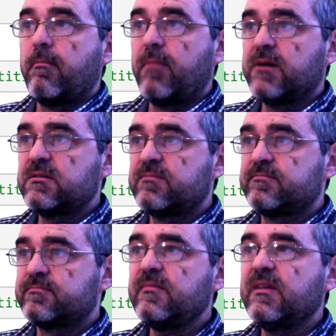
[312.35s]
But
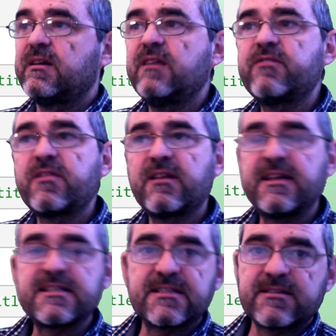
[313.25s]

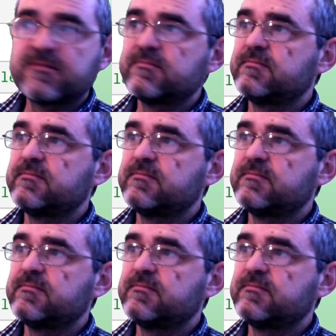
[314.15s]
nevertheless,